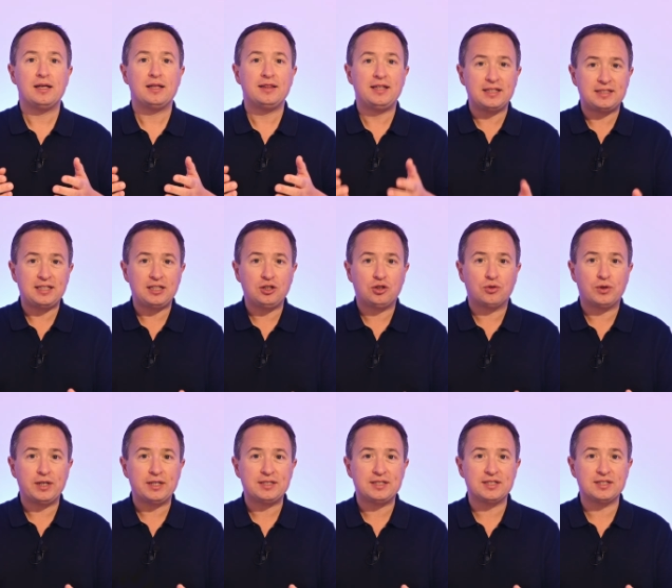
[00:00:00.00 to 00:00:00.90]
this
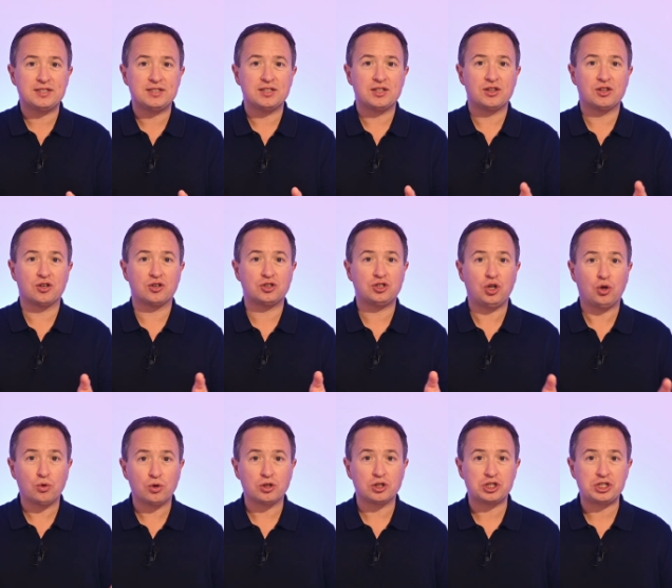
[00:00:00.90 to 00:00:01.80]
increases their
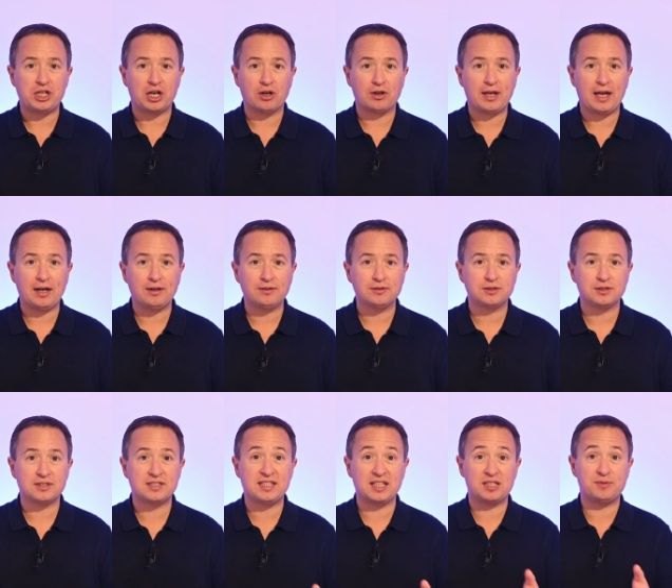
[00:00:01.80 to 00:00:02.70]
total share count,
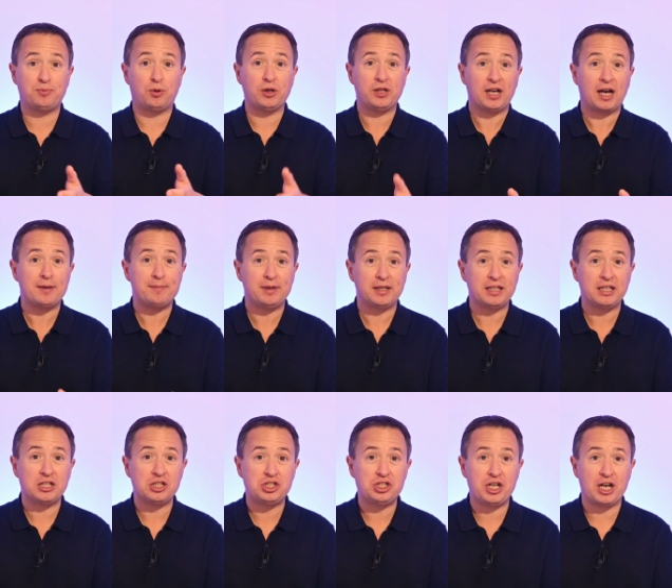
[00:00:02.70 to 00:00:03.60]
6.9
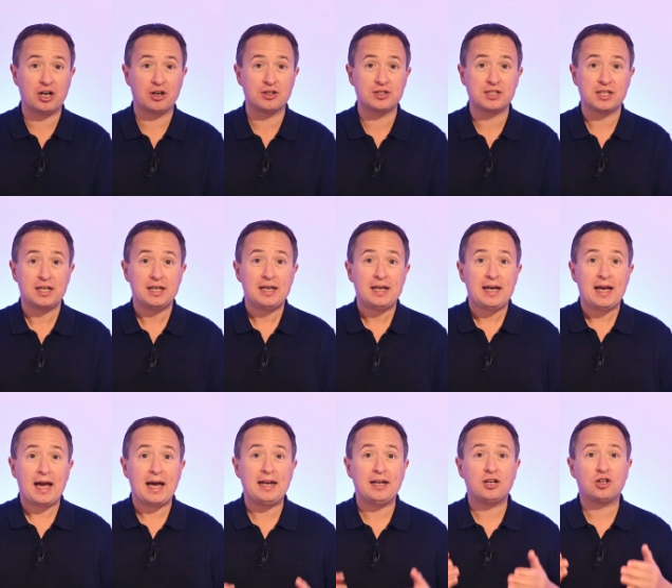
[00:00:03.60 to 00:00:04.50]
million shares,
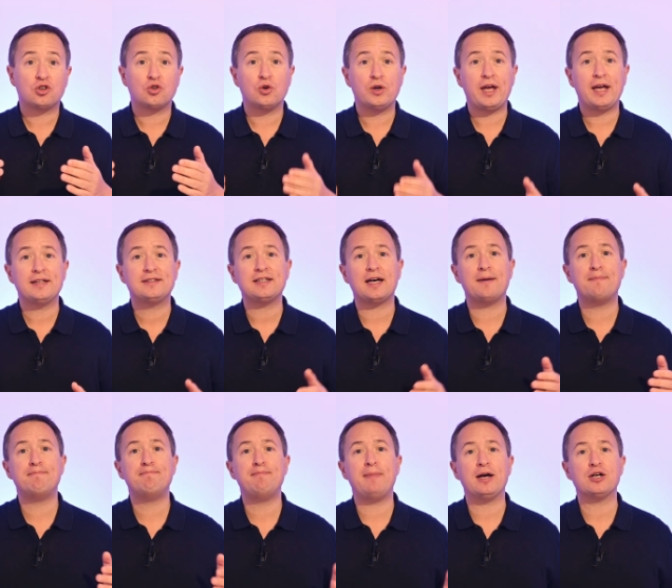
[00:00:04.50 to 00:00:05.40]
and it creates a
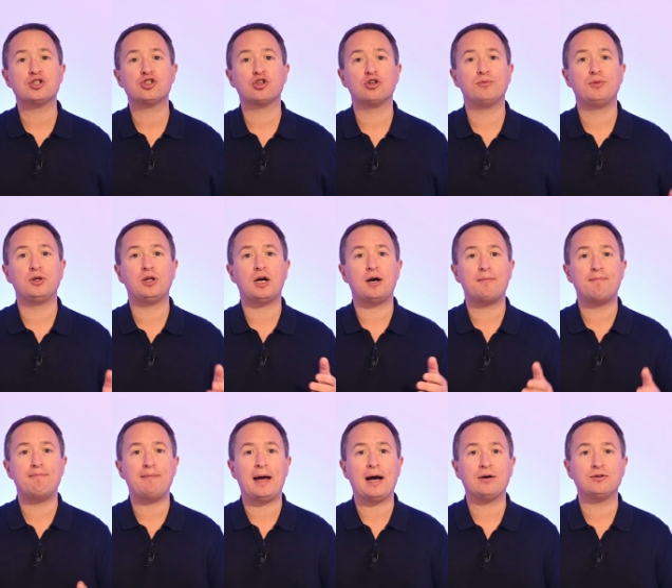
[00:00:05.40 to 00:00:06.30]
measurable
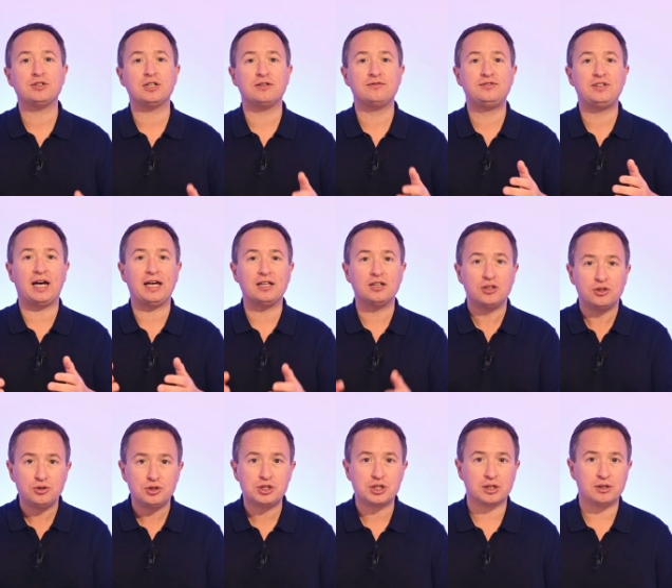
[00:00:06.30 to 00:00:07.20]
amount of
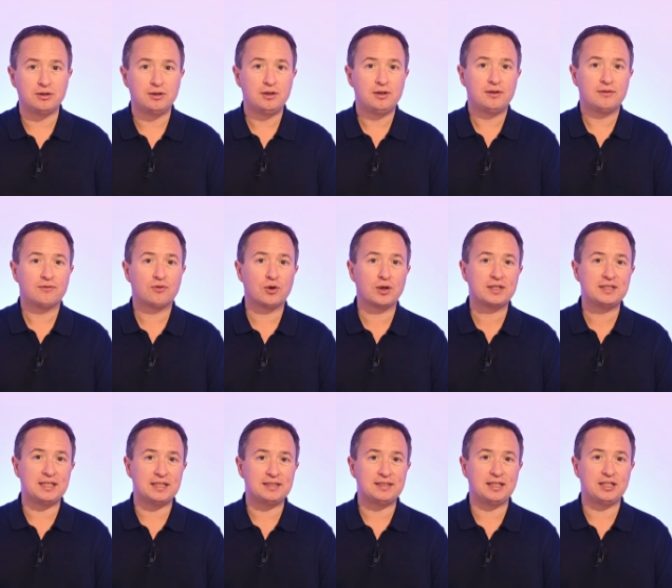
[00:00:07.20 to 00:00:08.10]
dilution for
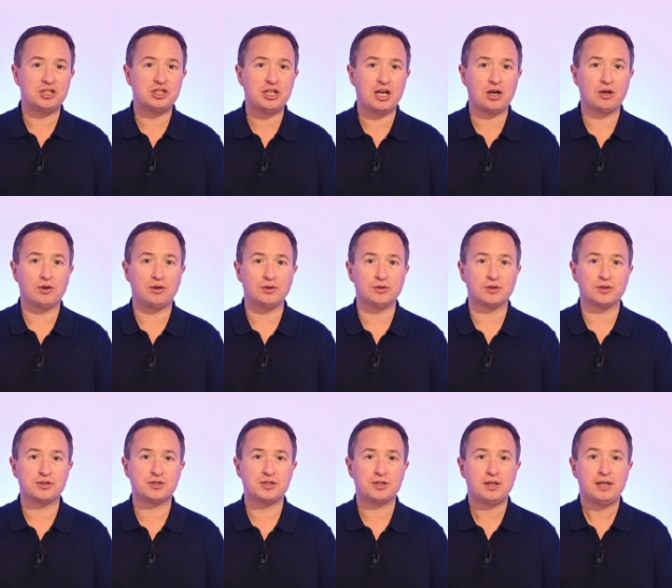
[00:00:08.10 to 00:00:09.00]
existing
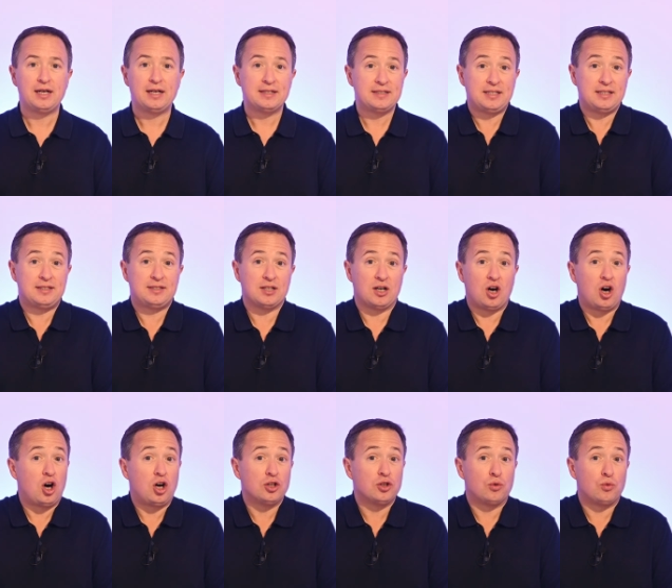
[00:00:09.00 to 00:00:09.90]
shareholders. Since
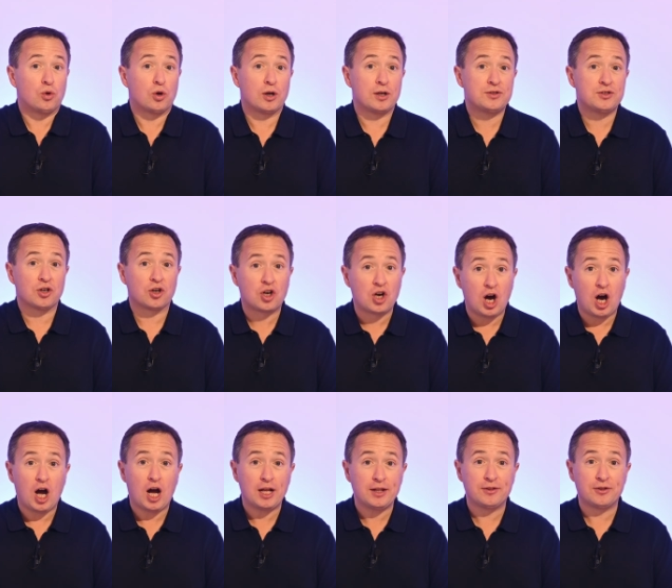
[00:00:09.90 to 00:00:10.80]
all the warrants are
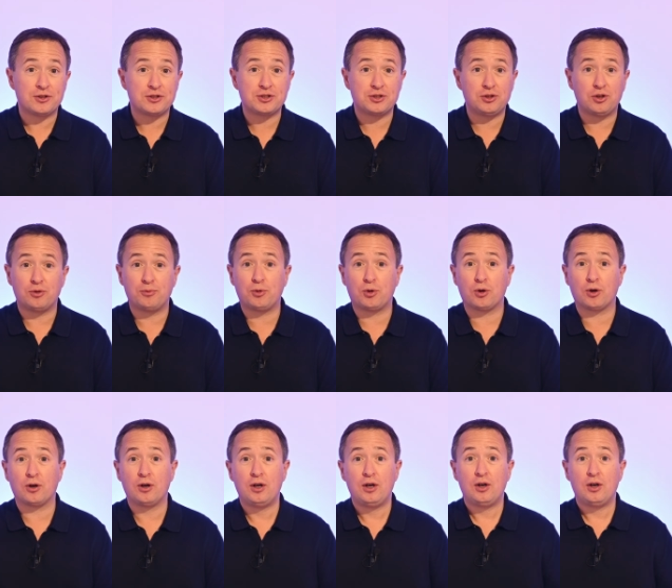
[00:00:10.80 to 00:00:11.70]
gone, there's no more